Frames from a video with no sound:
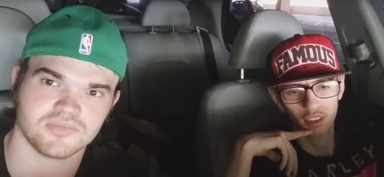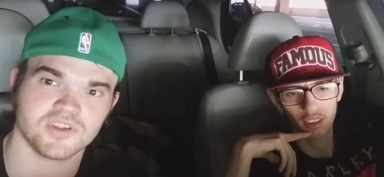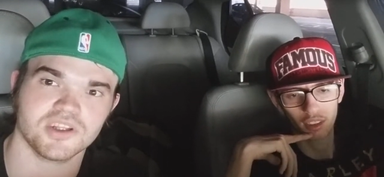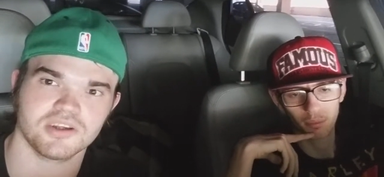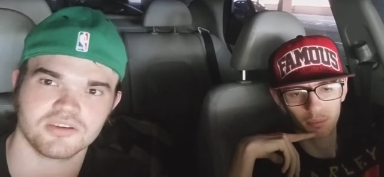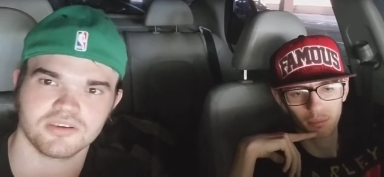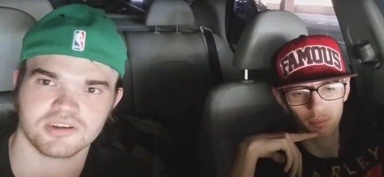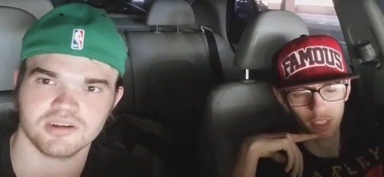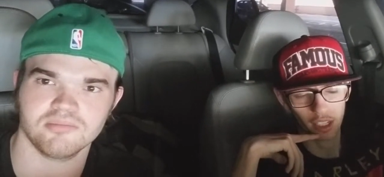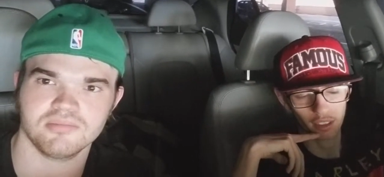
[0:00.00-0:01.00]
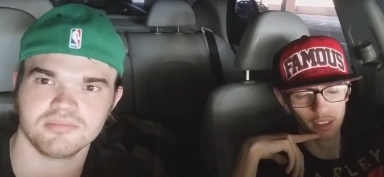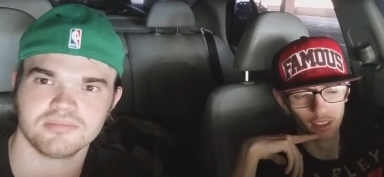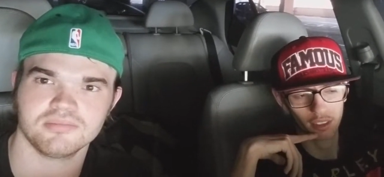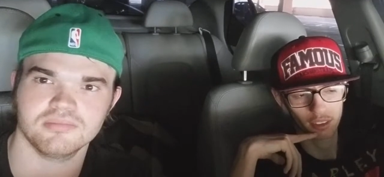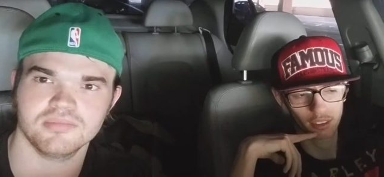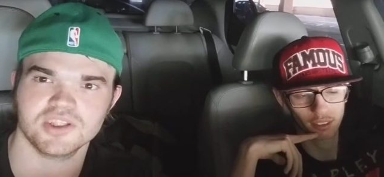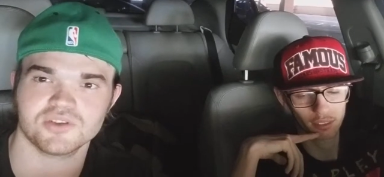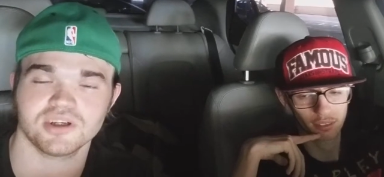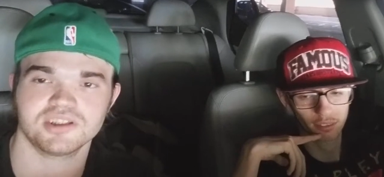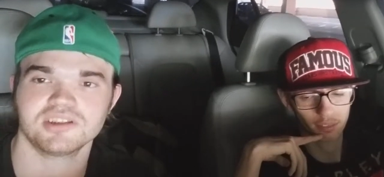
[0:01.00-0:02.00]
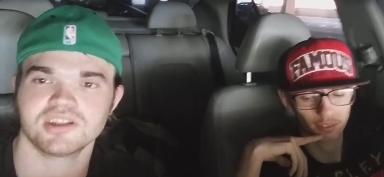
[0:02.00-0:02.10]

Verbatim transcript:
Speaker 1: I think okay. Yes. Me too. I think